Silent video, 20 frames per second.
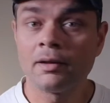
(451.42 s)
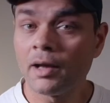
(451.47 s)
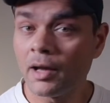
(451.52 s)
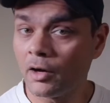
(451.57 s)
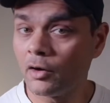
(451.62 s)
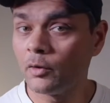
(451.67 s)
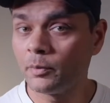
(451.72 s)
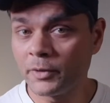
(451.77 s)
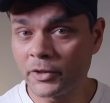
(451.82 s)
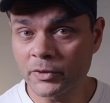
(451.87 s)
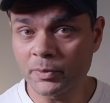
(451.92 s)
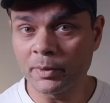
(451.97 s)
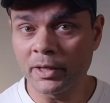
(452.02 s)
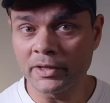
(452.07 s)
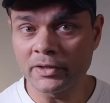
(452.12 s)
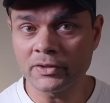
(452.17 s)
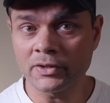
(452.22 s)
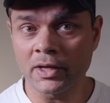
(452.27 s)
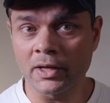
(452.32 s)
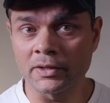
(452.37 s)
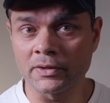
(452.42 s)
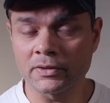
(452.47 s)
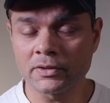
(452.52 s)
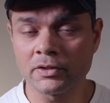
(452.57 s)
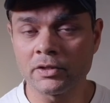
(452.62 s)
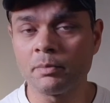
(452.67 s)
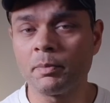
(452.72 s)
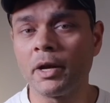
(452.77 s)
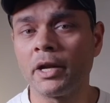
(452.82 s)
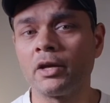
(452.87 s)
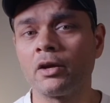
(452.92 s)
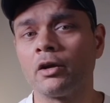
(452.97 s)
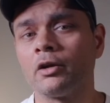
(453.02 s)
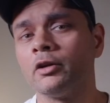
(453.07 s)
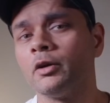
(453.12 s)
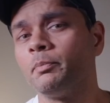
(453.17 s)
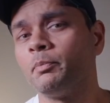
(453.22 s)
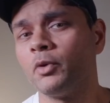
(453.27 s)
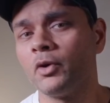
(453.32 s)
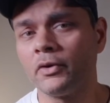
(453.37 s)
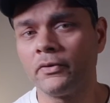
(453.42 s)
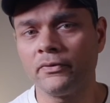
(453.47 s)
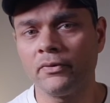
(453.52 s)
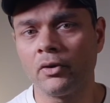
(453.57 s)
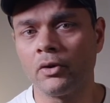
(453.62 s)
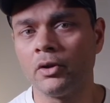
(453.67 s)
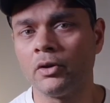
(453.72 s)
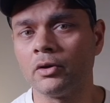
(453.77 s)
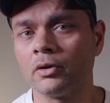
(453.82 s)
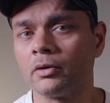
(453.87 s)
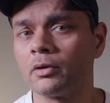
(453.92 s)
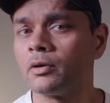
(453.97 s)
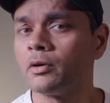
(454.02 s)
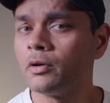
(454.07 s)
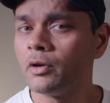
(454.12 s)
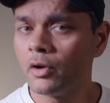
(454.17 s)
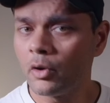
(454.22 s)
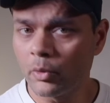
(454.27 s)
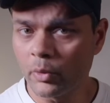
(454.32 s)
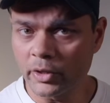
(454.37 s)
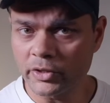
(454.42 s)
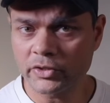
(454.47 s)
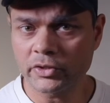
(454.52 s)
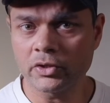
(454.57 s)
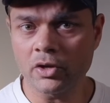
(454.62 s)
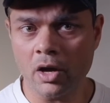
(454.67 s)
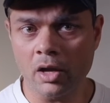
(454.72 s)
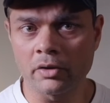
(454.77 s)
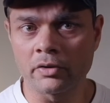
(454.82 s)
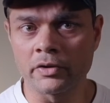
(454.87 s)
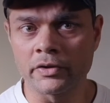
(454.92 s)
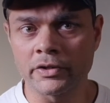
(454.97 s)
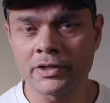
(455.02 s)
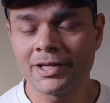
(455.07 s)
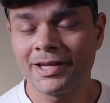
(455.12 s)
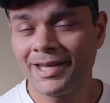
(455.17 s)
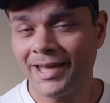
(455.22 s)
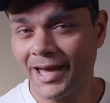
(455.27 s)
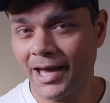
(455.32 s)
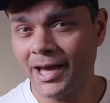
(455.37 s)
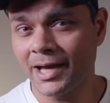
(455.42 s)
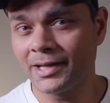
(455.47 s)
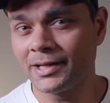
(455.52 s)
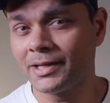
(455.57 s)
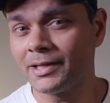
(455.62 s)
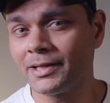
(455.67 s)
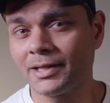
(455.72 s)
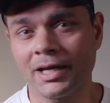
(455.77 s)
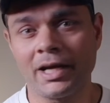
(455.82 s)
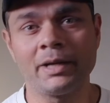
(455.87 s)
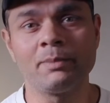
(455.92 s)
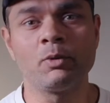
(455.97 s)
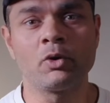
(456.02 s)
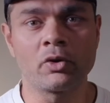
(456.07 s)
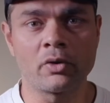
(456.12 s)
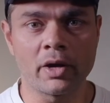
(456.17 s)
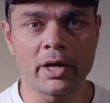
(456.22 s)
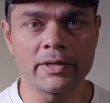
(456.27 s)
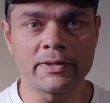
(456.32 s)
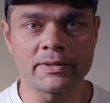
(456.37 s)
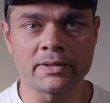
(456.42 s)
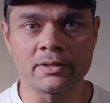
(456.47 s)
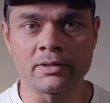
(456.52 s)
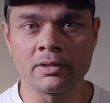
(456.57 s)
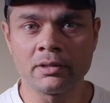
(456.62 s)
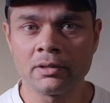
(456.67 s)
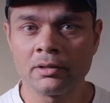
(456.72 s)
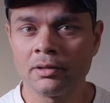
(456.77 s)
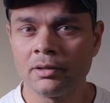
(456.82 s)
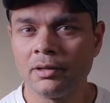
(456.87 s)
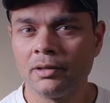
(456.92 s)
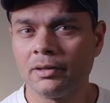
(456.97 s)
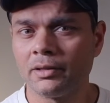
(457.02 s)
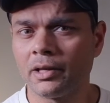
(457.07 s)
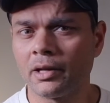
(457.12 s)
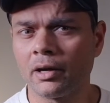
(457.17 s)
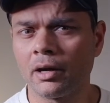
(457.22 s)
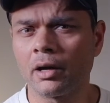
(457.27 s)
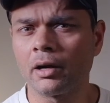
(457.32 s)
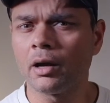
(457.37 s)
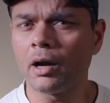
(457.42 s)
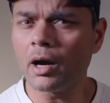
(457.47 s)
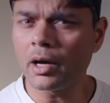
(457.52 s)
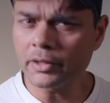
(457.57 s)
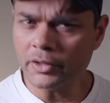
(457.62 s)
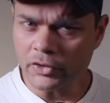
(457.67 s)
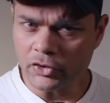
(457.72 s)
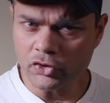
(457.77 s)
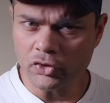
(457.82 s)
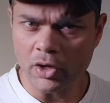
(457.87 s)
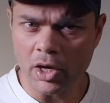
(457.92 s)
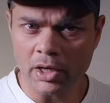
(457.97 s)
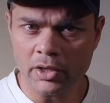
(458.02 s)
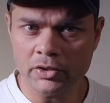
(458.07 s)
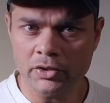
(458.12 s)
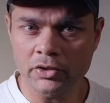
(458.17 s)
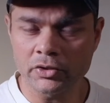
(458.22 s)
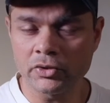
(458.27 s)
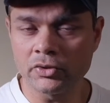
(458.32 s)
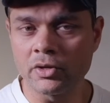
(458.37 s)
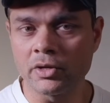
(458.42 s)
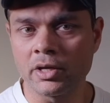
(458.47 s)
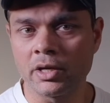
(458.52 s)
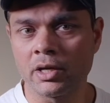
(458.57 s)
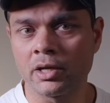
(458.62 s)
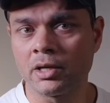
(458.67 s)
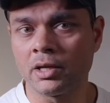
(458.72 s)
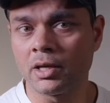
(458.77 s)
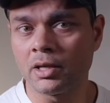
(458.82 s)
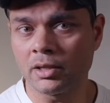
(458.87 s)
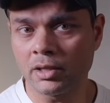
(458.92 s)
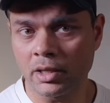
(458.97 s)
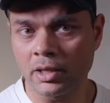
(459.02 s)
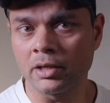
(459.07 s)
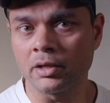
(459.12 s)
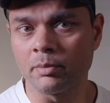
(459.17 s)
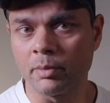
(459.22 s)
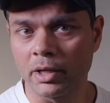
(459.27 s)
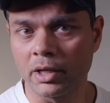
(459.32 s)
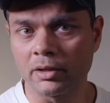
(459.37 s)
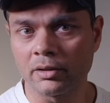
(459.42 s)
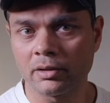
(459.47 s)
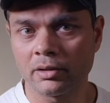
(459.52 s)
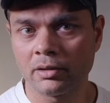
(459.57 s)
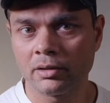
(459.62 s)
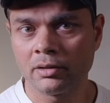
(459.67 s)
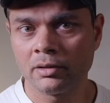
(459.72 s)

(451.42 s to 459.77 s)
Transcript: I hope this made sense. Depending on your portfolio, risk tolerance, and time horizon, there are other strategies you can think about.